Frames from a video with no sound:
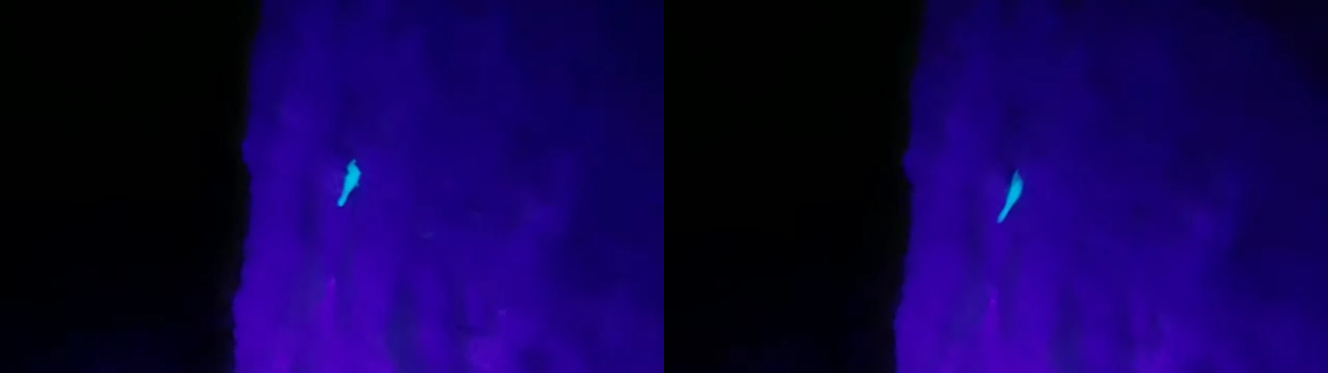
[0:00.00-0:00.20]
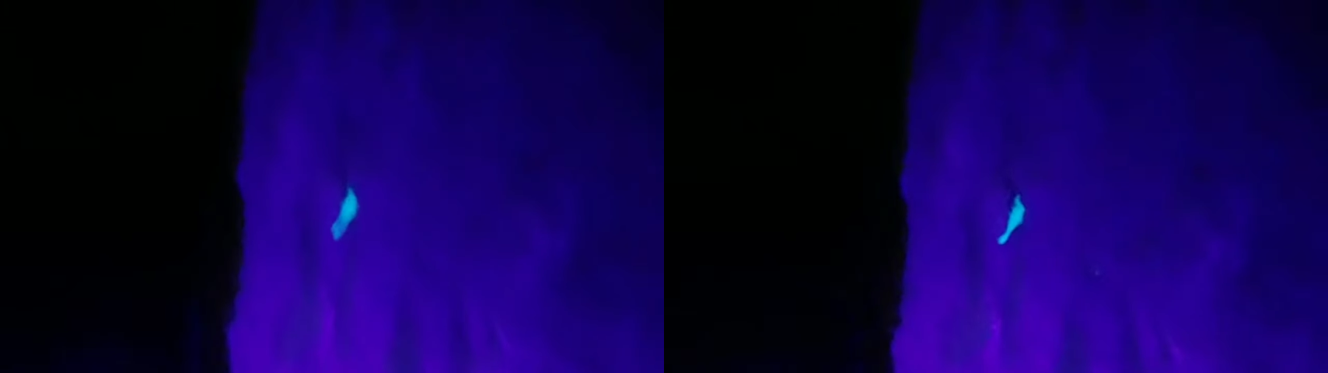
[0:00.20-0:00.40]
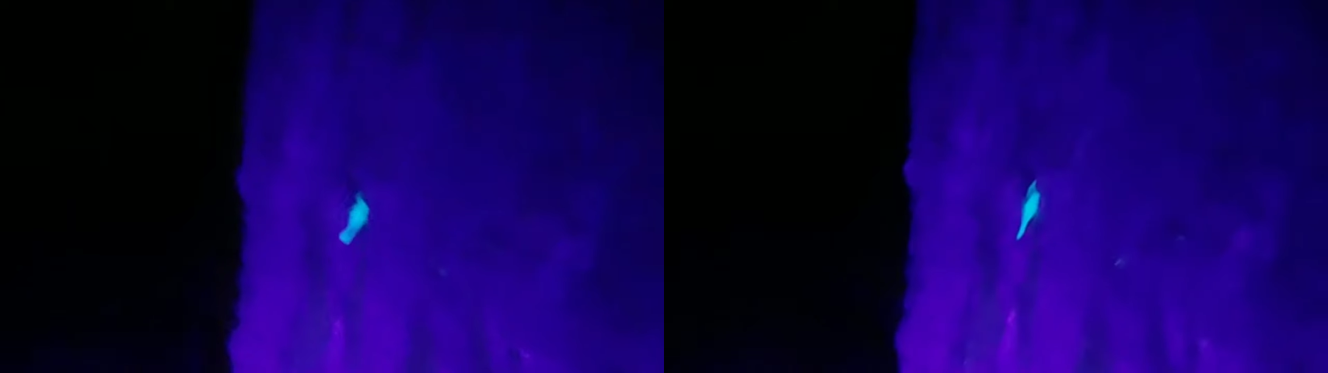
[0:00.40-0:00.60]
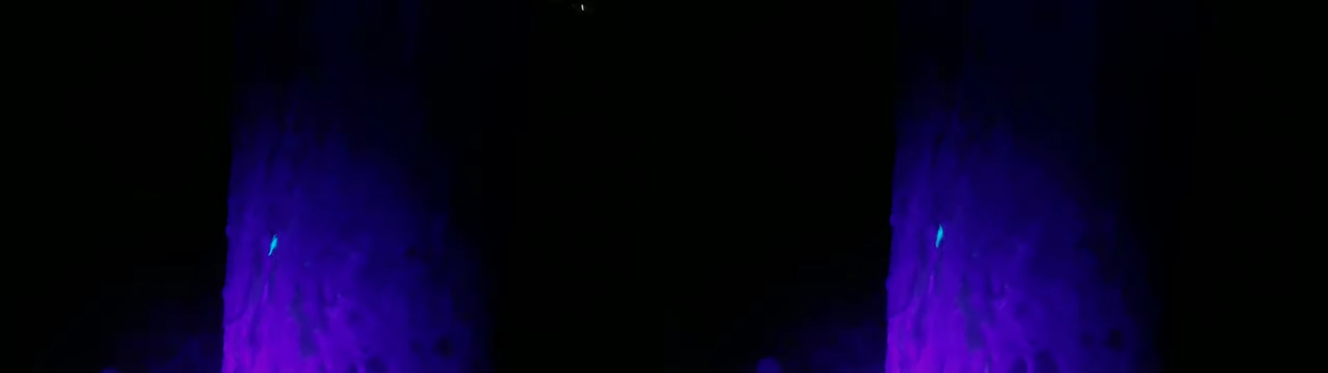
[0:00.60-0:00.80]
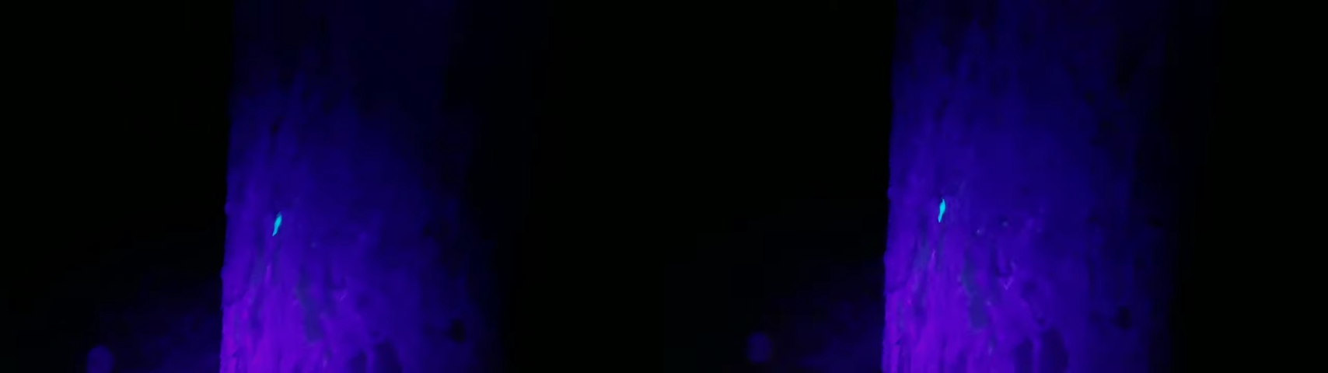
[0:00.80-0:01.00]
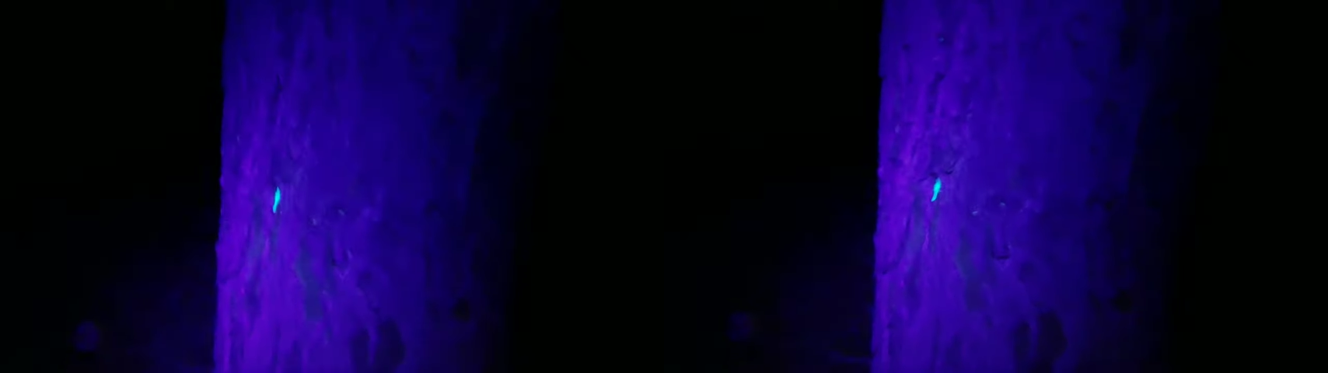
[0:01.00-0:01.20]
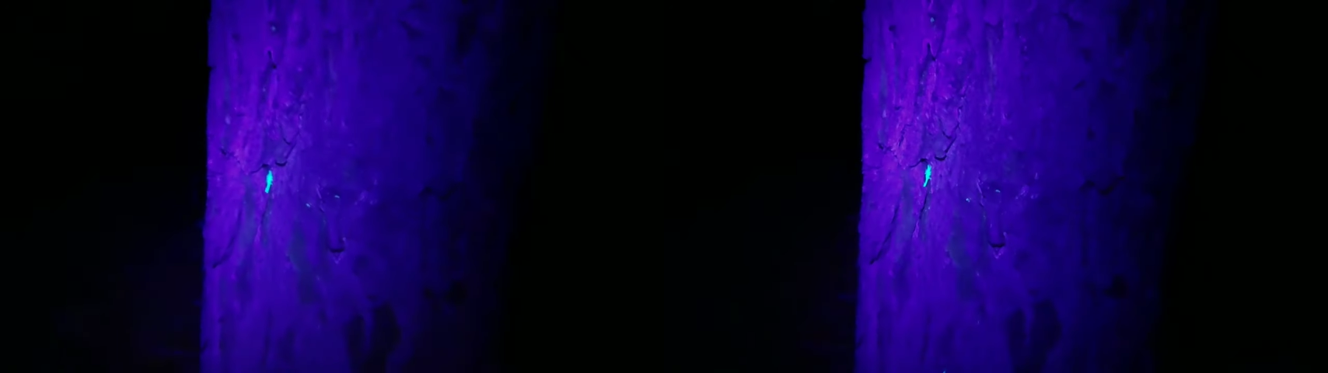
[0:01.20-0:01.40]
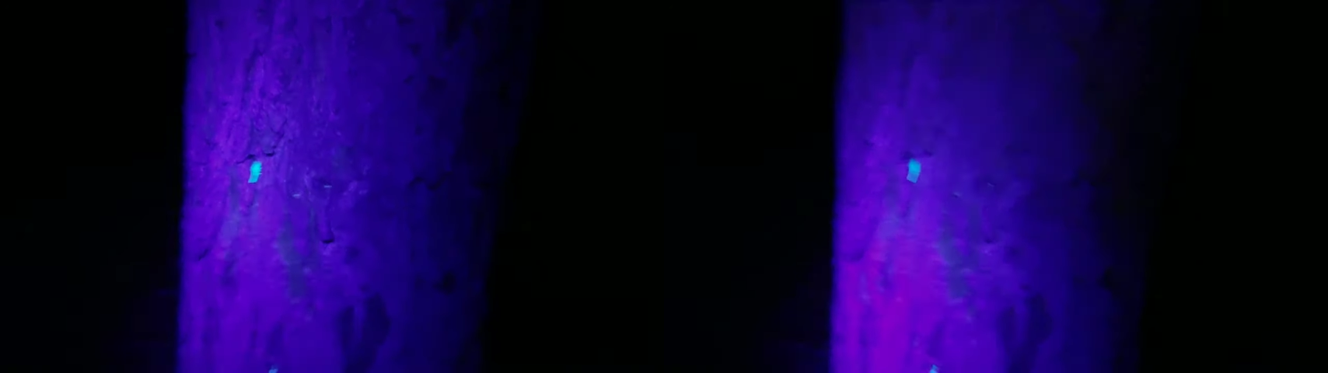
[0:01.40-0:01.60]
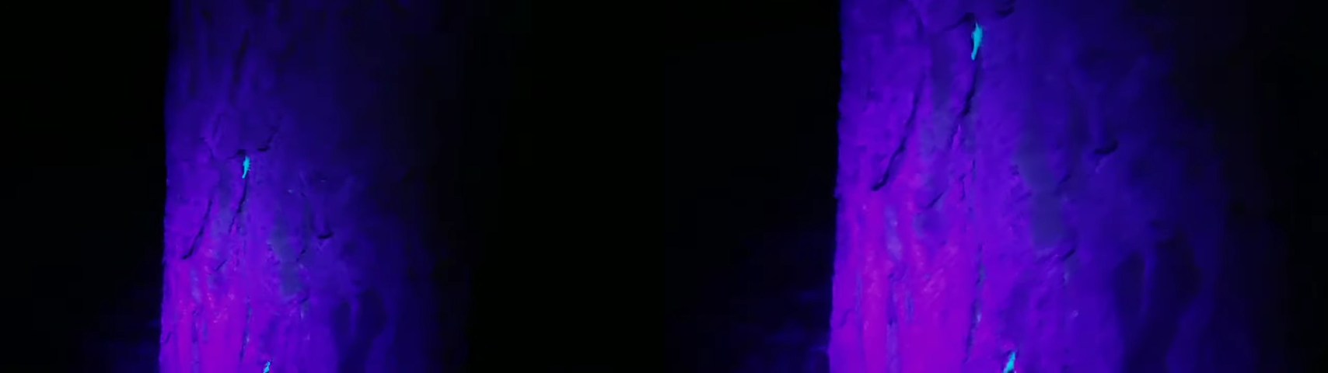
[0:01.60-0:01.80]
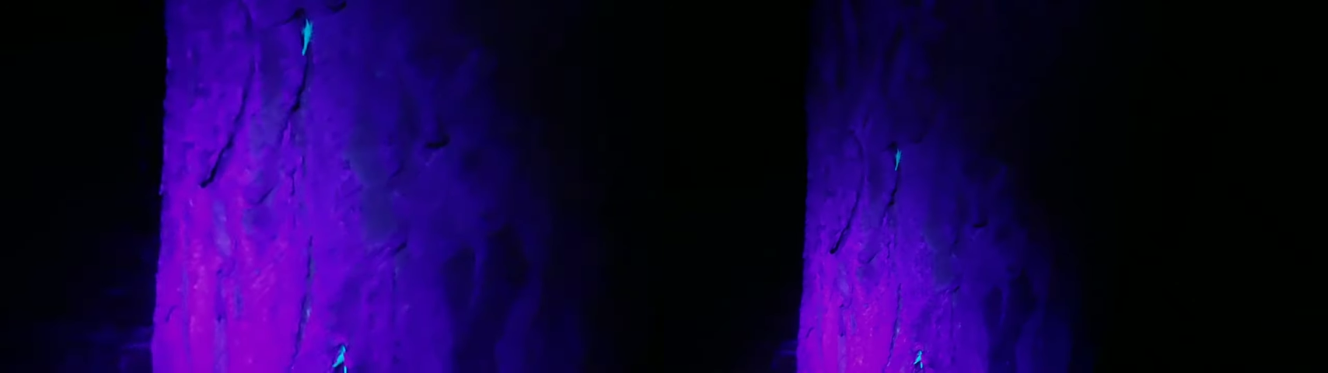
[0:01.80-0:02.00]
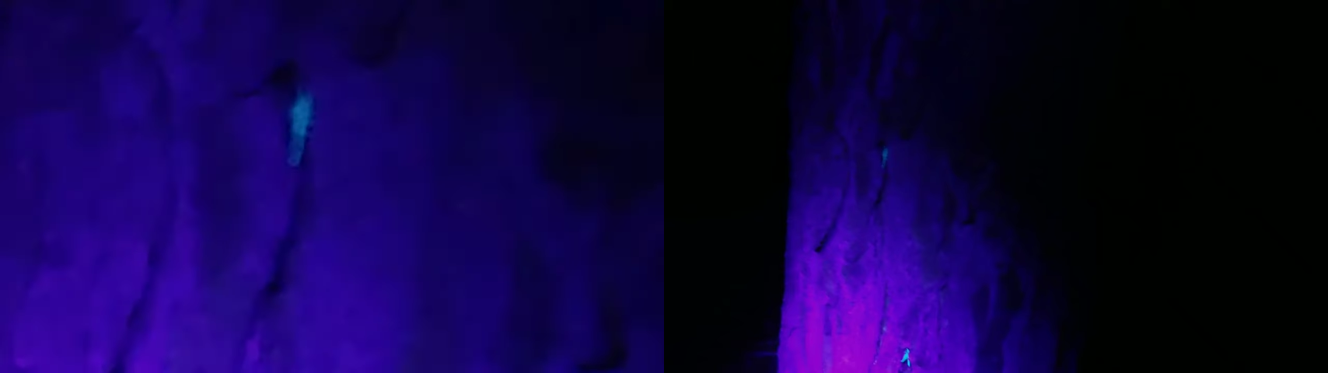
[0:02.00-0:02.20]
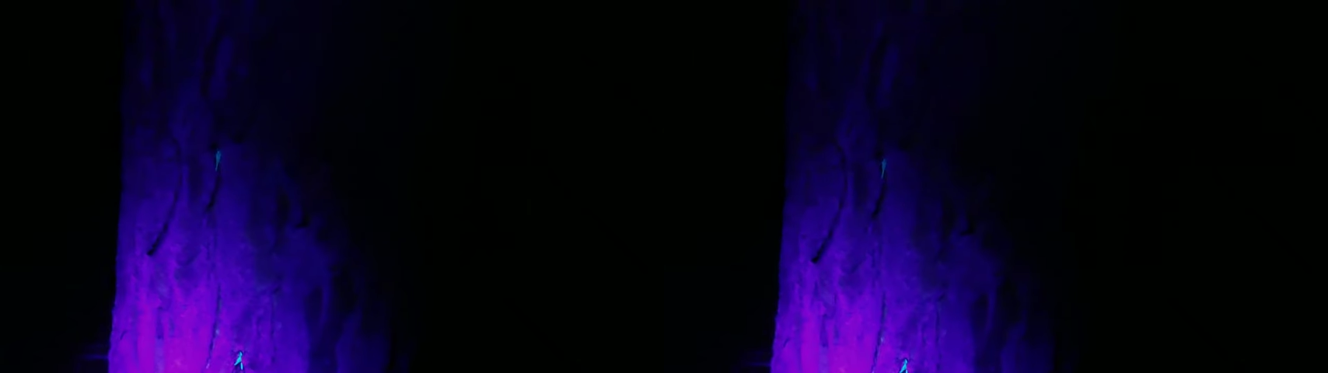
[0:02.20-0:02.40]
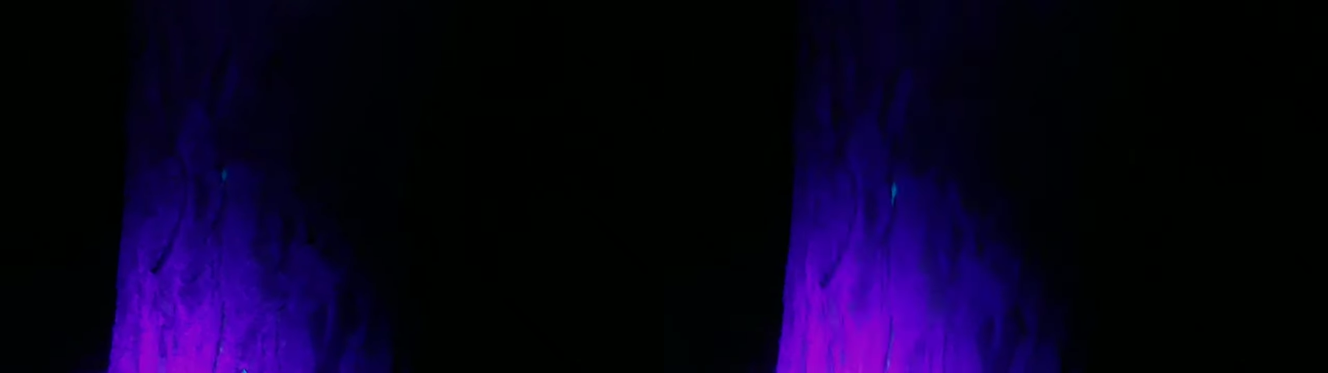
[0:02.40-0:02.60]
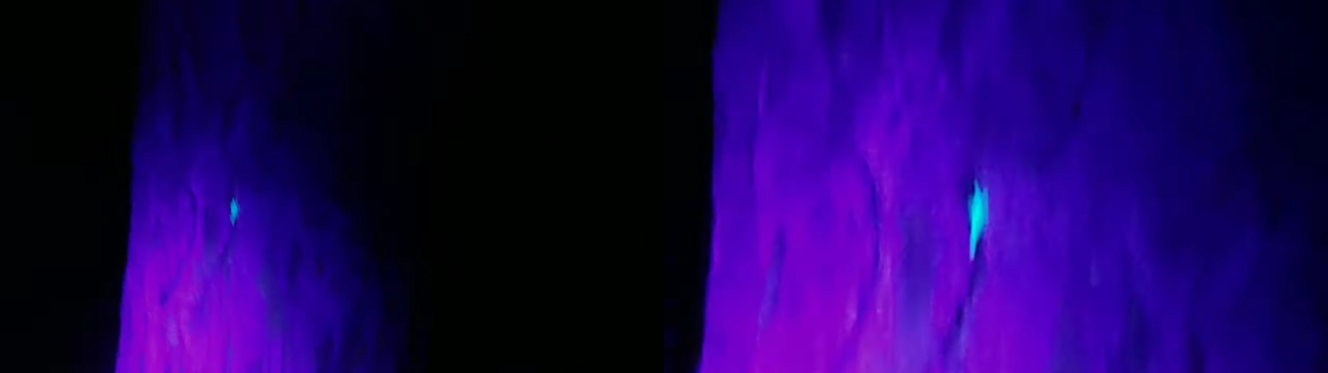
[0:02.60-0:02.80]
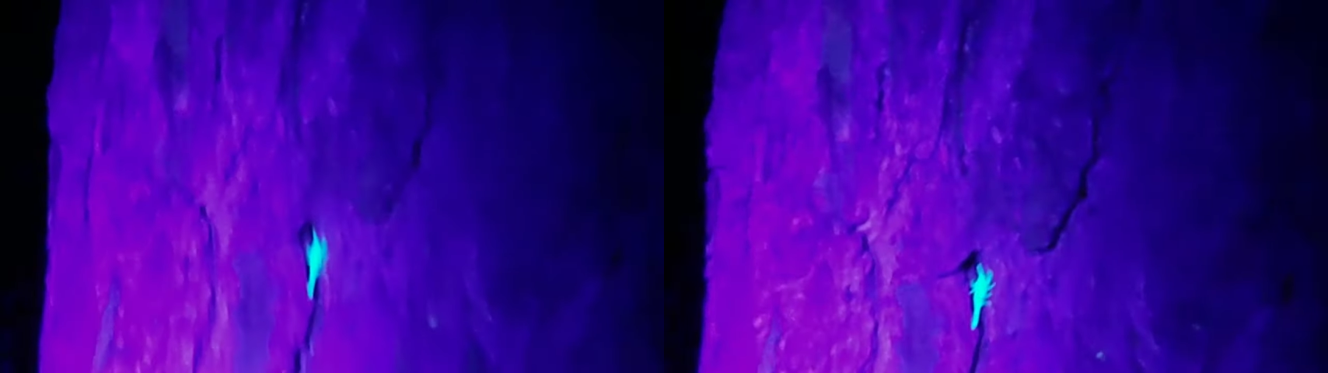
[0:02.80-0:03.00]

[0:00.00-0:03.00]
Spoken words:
(no speaker visible)